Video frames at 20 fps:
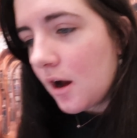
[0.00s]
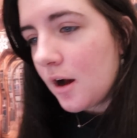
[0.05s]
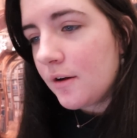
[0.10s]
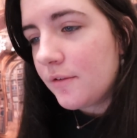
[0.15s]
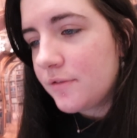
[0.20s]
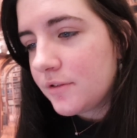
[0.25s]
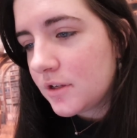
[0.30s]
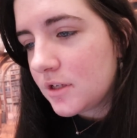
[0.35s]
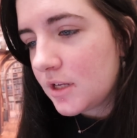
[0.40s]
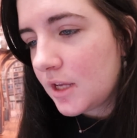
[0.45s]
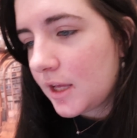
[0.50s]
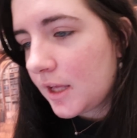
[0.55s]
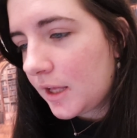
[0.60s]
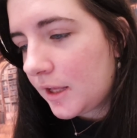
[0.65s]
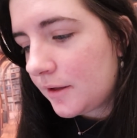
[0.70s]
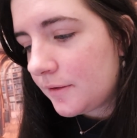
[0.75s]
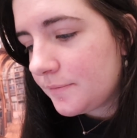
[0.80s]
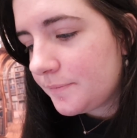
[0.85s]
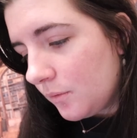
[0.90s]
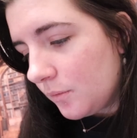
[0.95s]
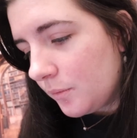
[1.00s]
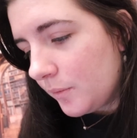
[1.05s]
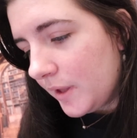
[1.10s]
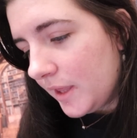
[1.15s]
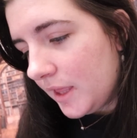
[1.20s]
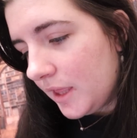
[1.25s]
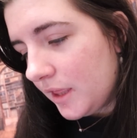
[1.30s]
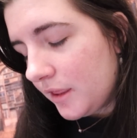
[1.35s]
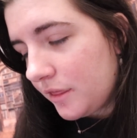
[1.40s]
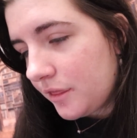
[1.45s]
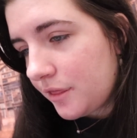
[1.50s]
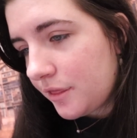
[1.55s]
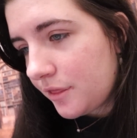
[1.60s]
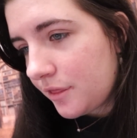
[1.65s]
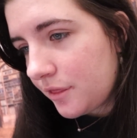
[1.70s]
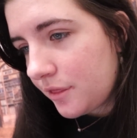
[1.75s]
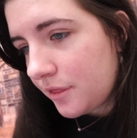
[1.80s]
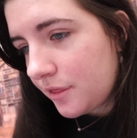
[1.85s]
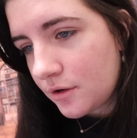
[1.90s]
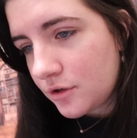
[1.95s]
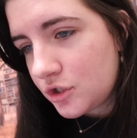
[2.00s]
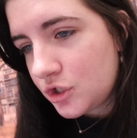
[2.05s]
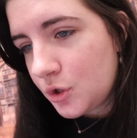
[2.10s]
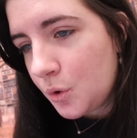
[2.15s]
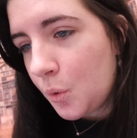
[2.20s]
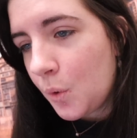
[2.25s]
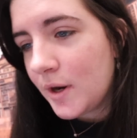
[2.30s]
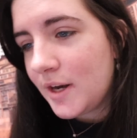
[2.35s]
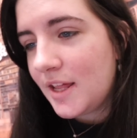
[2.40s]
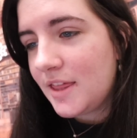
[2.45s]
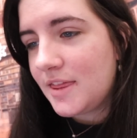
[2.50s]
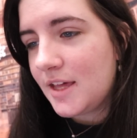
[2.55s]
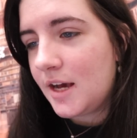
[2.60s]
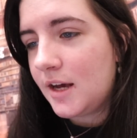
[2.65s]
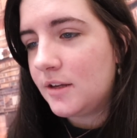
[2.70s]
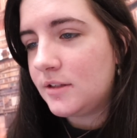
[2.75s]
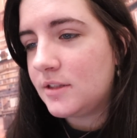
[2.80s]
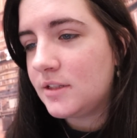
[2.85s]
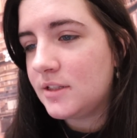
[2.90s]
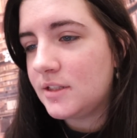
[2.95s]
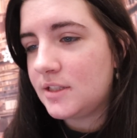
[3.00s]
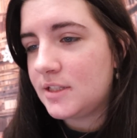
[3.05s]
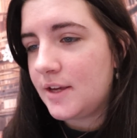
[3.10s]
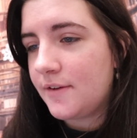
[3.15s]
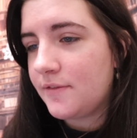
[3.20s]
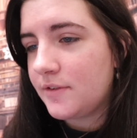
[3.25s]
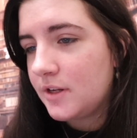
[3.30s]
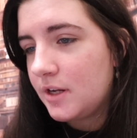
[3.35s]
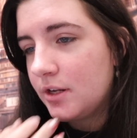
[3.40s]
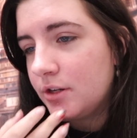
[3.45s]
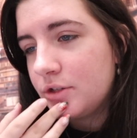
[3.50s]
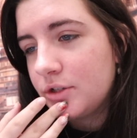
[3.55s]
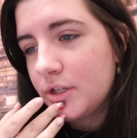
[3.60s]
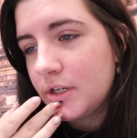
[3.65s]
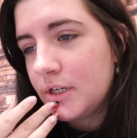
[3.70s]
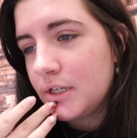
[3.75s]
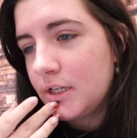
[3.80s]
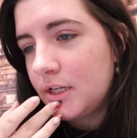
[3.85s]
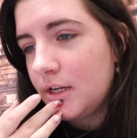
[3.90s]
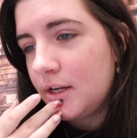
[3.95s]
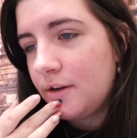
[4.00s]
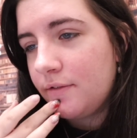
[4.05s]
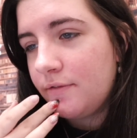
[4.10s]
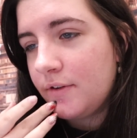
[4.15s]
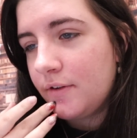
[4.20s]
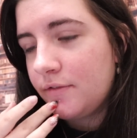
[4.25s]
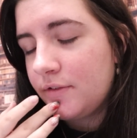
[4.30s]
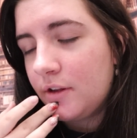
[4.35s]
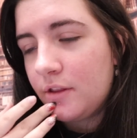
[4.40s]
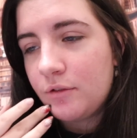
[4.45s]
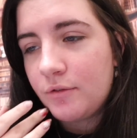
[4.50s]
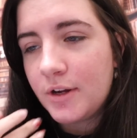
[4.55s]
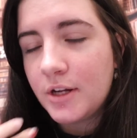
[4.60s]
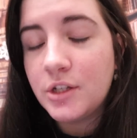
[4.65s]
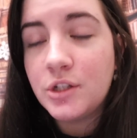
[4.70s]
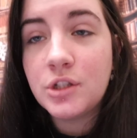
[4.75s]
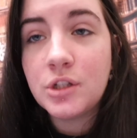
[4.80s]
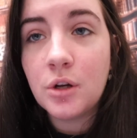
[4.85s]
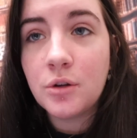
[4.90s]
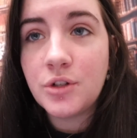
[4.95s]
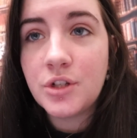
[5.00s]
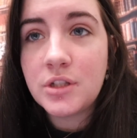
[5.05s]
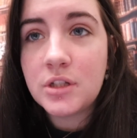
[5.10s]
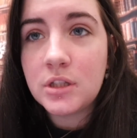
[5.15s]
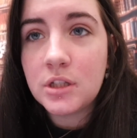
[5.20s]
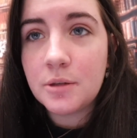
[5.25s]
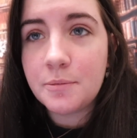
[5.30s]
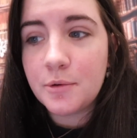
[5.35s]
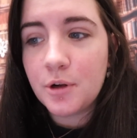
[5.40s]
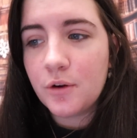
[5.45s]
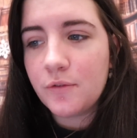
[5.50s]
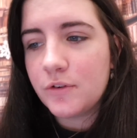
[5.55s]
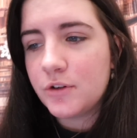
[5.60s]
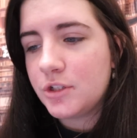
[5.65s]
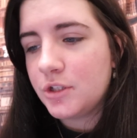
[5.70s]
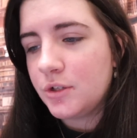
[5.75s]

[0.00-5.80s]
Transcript: off the day with 20,753. So, just a little bit over